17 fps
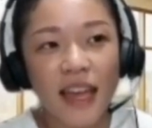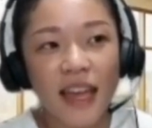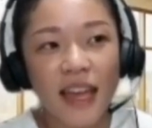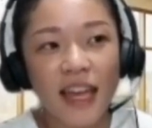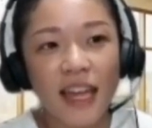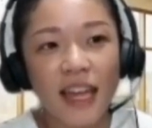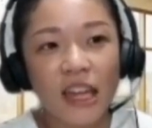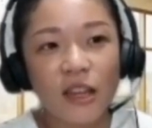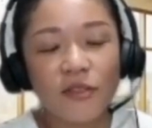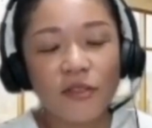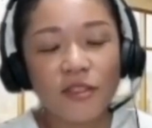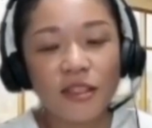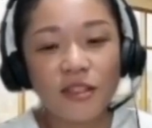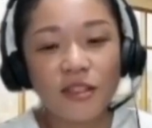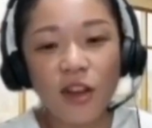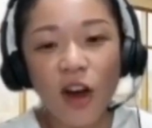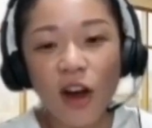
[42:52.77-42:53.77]
and you've
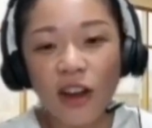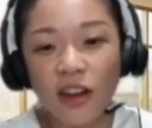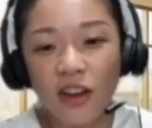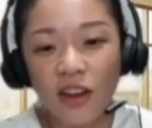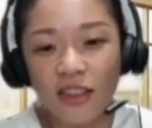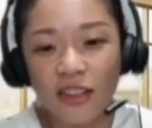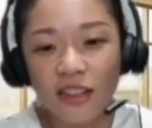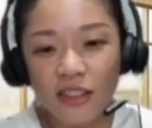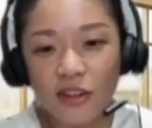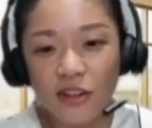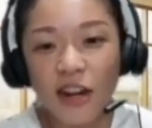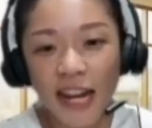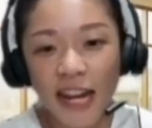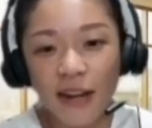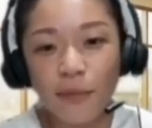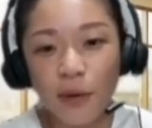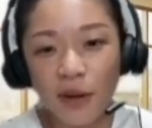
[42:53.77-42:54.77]
just gone on this
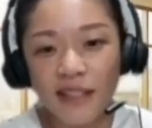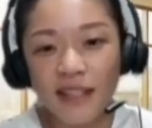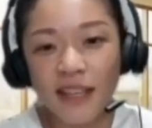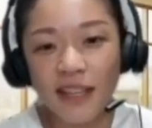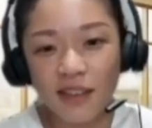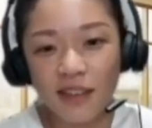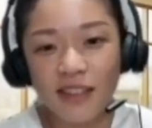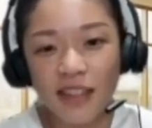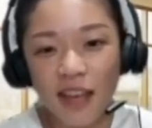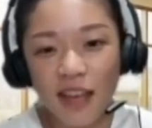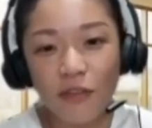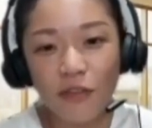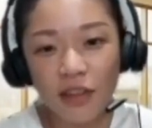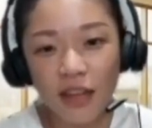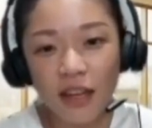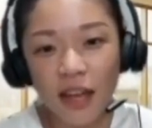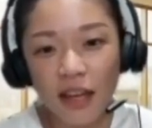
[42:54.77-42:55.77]
creative process
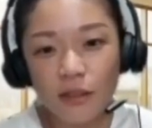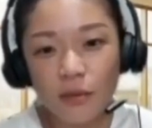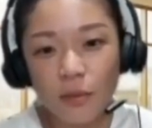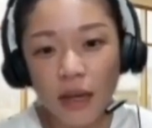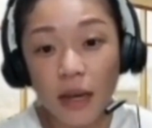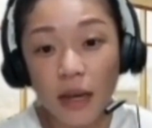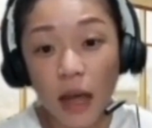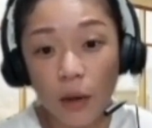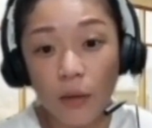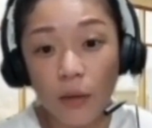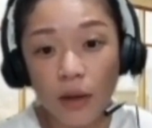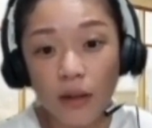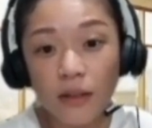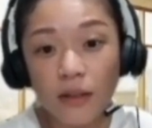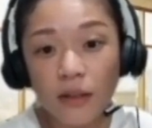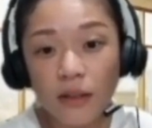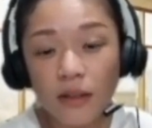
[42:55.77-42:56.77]
yourself in the last 1 hour.